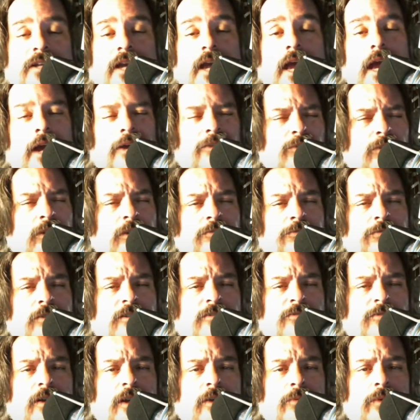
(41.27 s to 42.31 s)
I was really
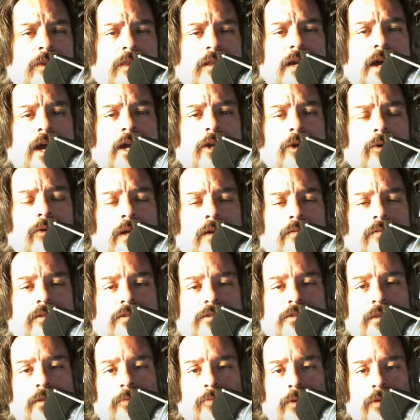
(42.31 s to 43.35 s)
frustrated with the audio
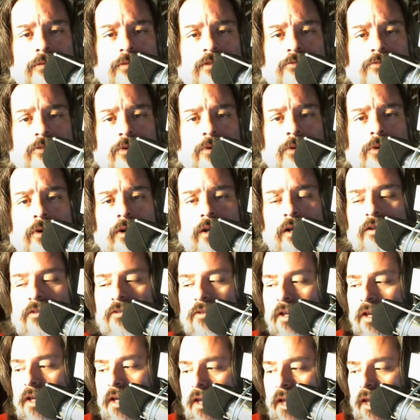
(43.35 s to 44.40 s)
levels of the previous recordings.